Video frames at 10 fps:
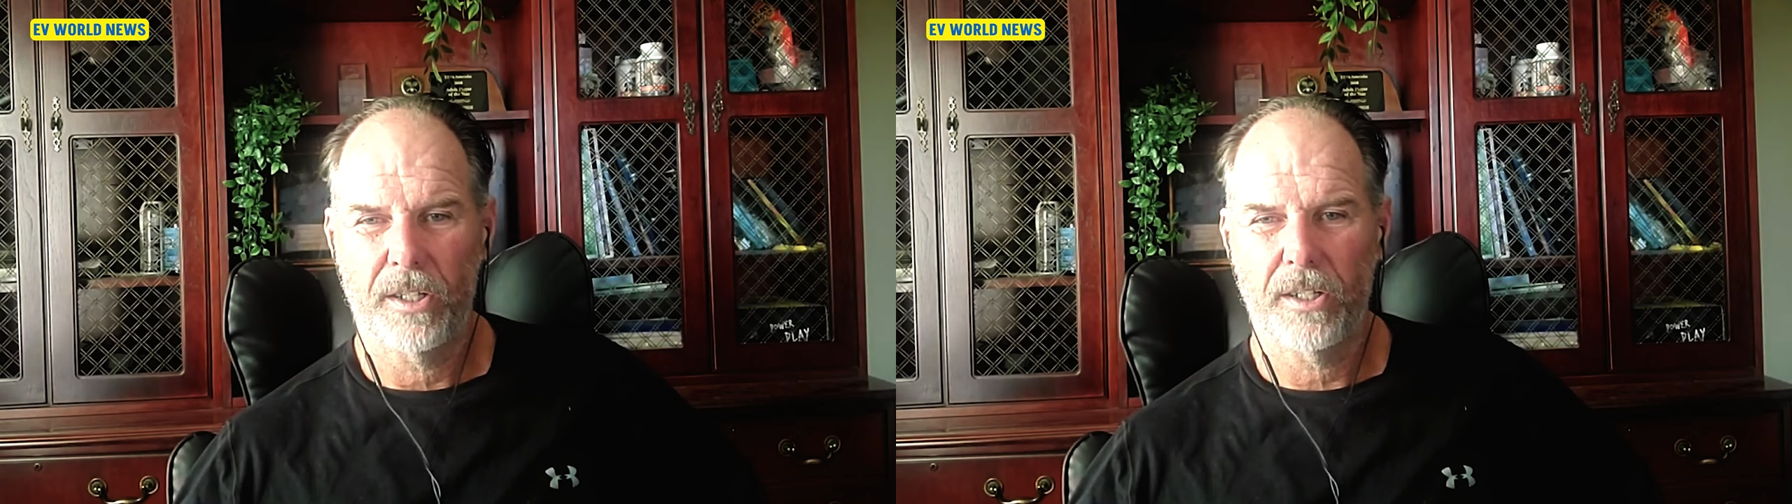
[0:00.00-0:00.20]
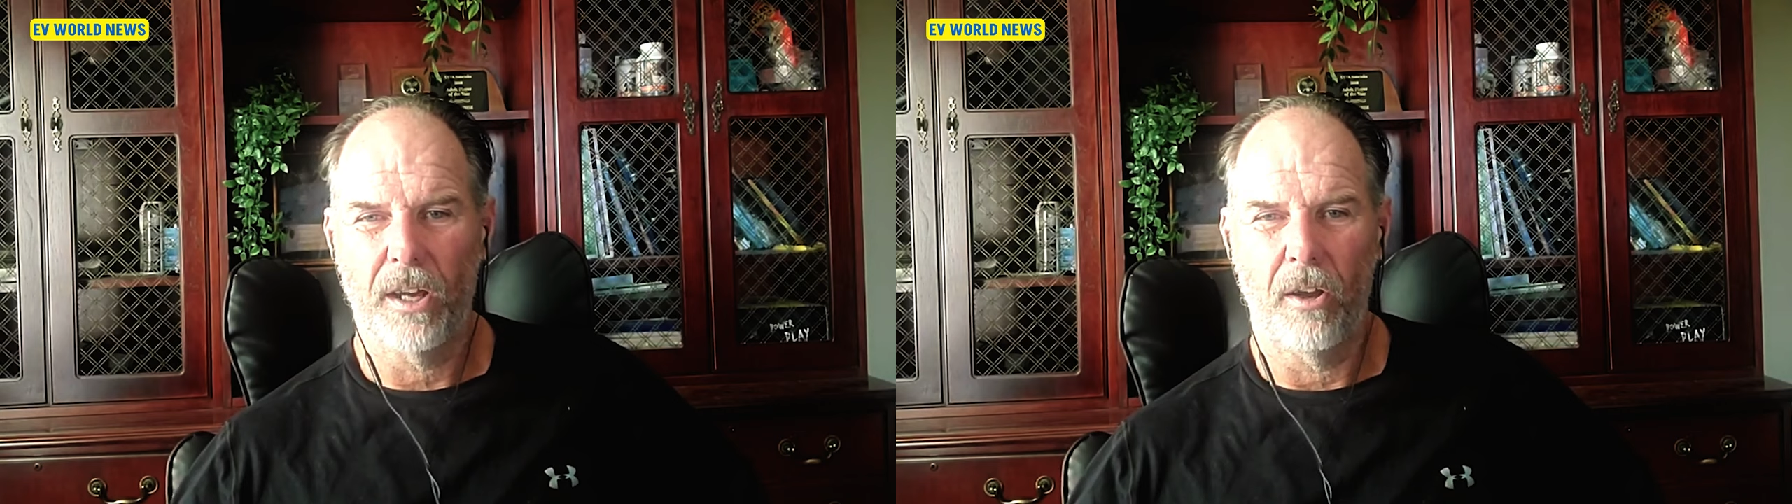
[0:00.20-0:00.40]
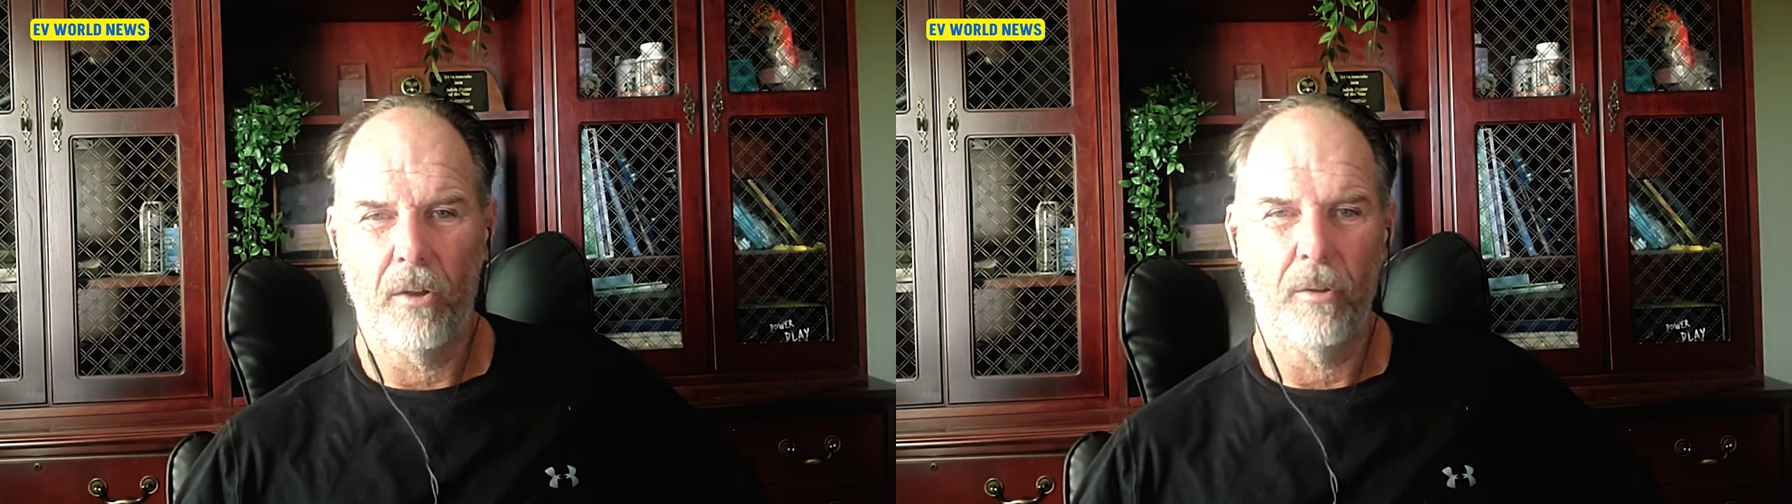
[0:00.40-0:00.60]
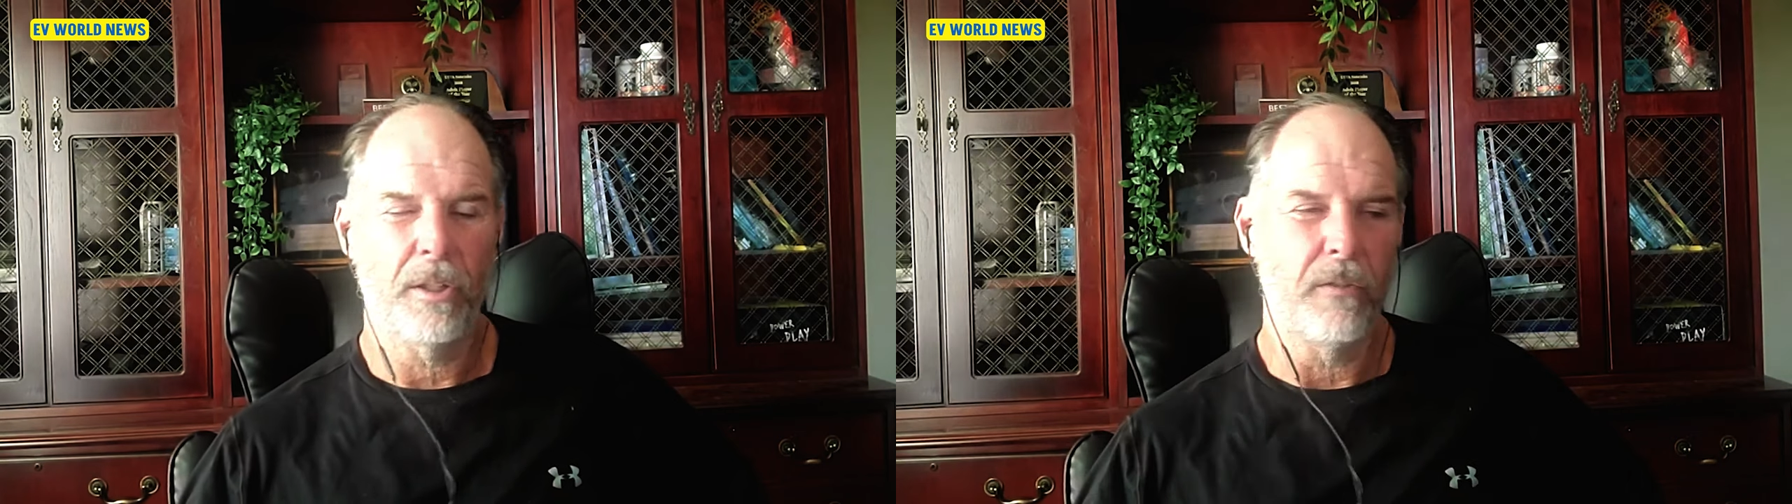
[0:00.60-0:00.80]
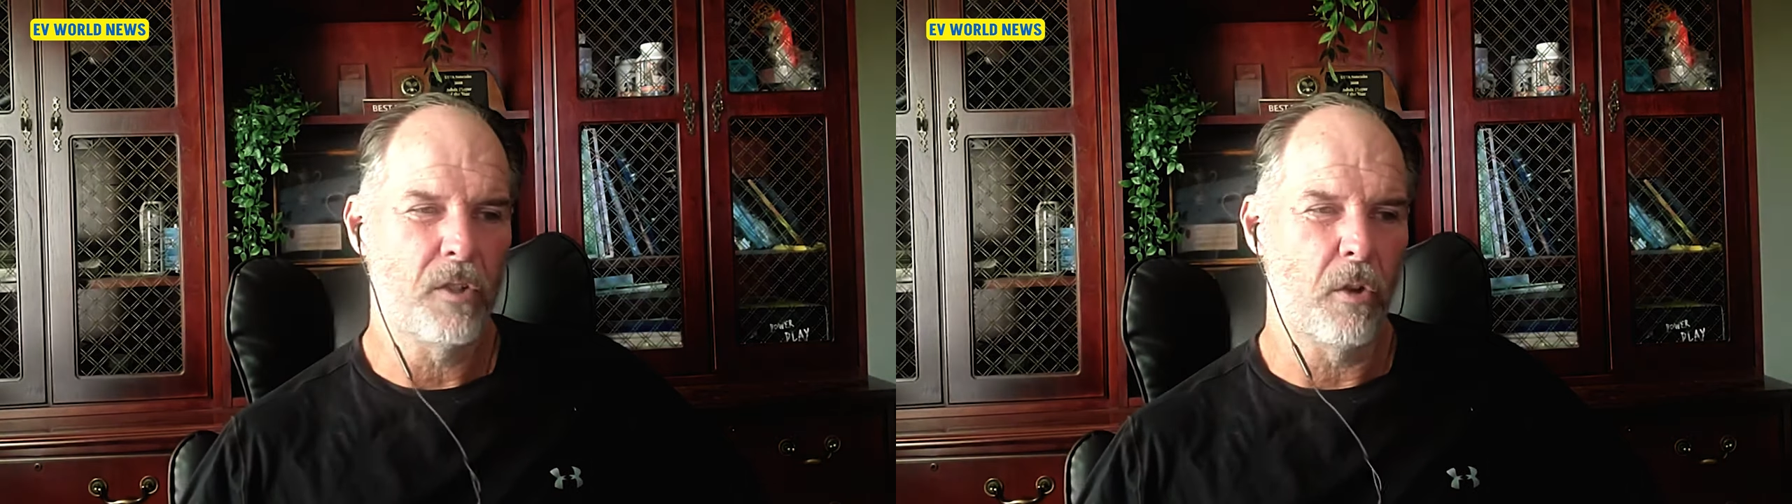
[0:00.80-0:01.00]
So
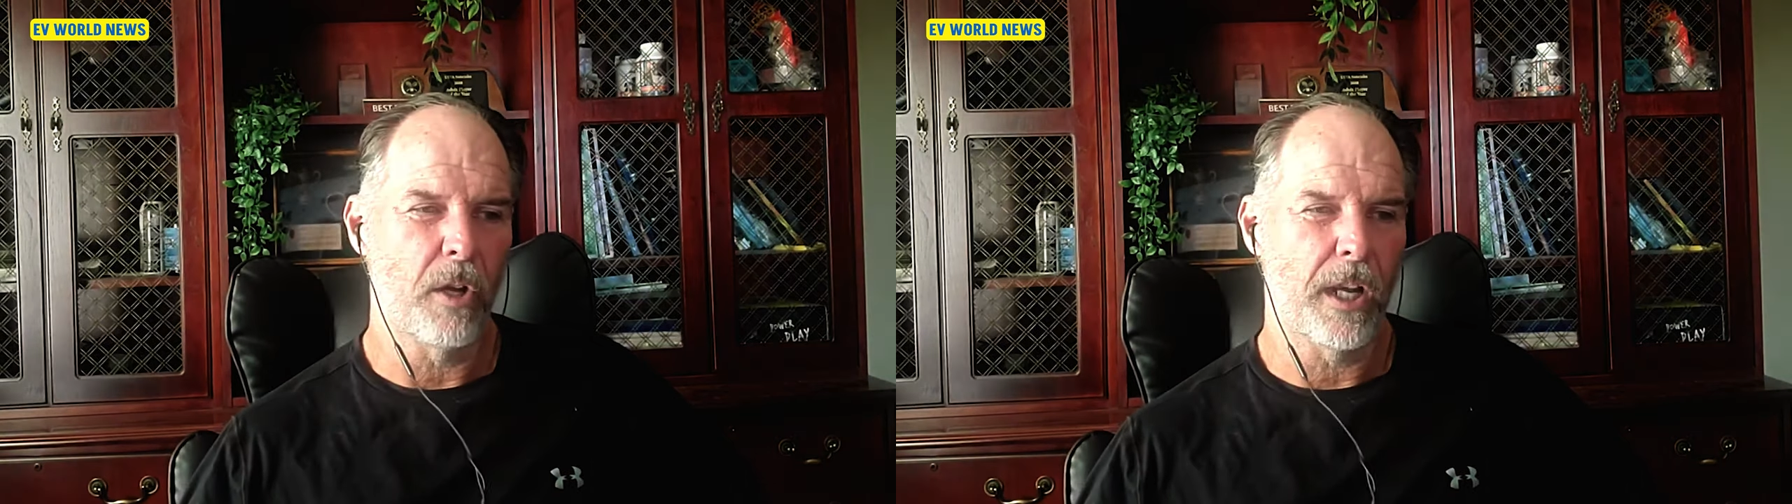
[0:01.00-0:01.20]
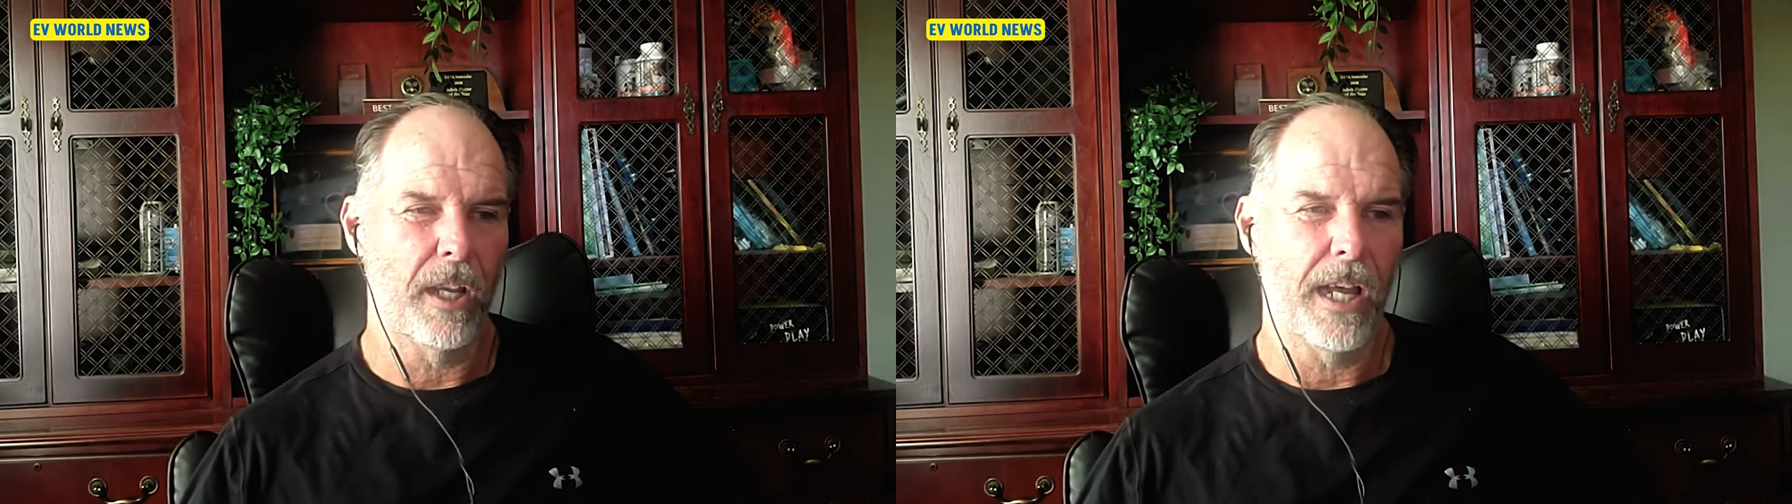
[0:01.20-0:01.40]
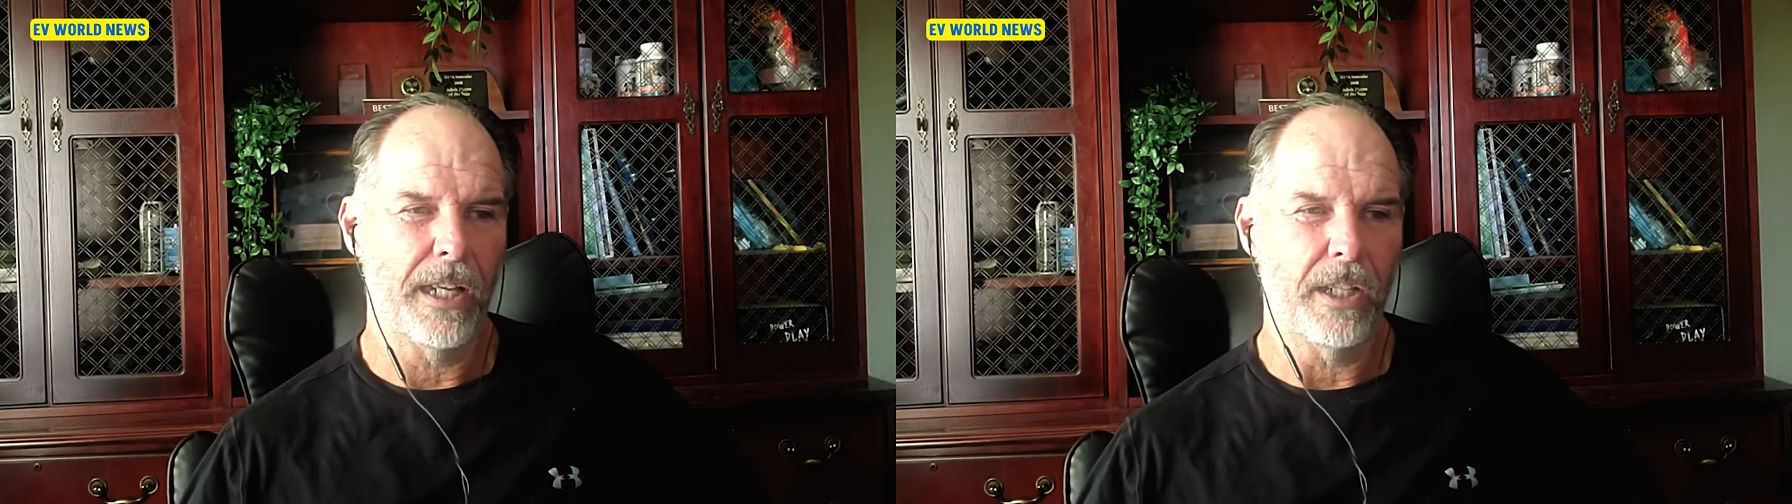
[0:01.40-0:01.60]
you've still got a lot